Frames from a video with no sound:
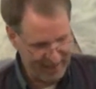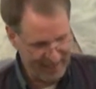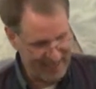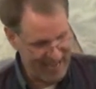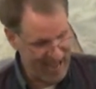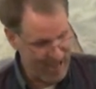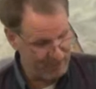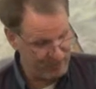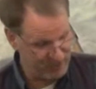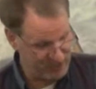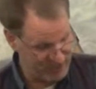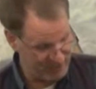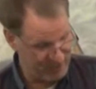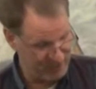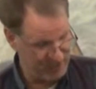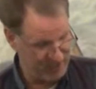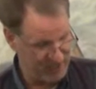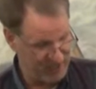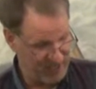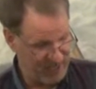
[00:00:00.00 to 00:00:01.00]

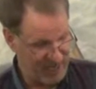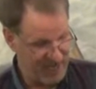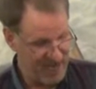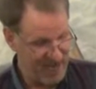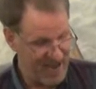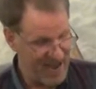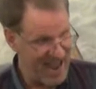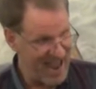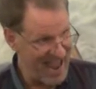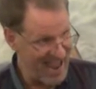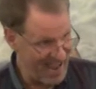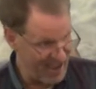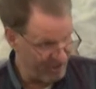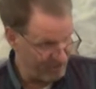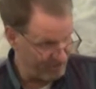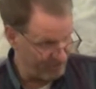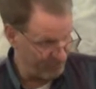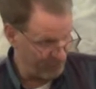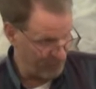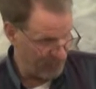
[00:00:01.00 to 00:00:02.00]
captivity
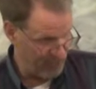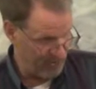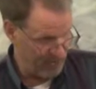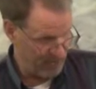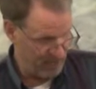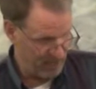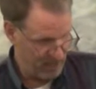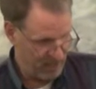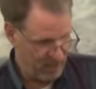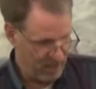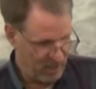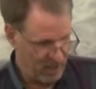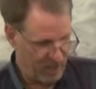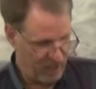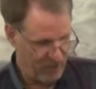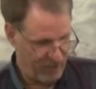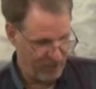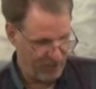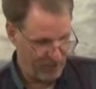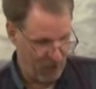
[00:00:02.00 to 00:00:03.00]
every
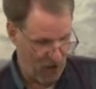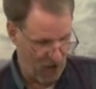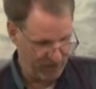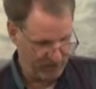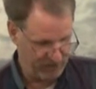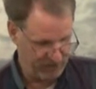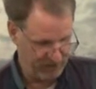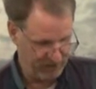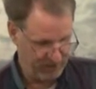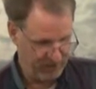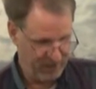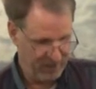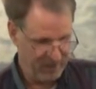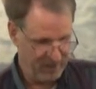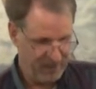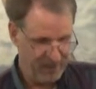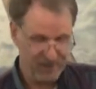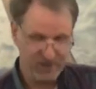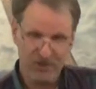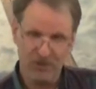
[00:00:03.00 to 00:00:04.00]
thought
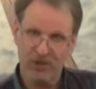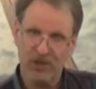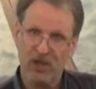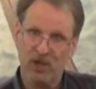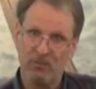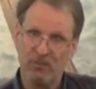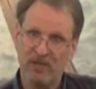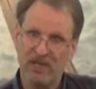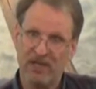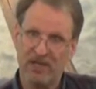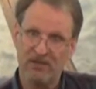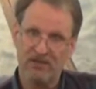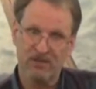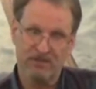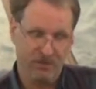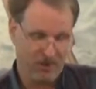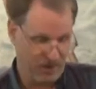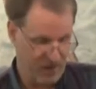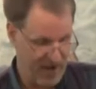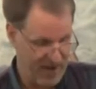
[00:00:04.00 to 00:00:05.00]
into the obedience
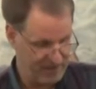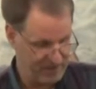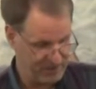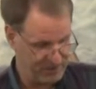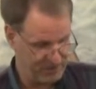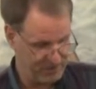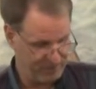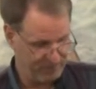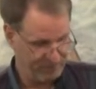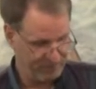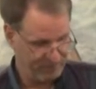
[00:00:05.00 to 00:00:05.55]
of Christ.